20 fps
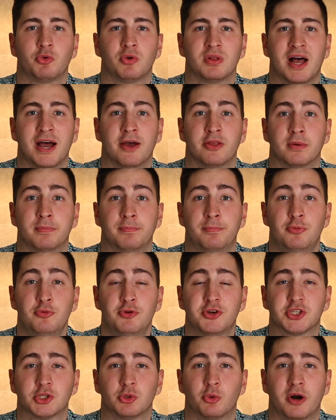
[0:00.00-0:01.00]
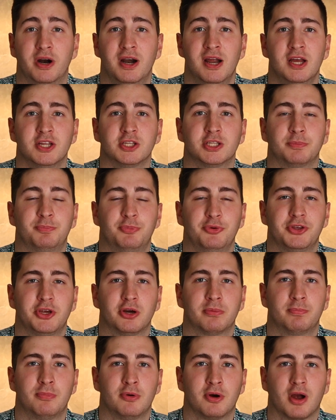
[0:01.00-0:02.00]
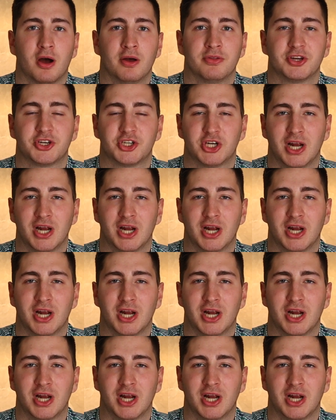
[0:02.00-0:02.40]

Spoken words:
to rely on a bookstore to put your book on the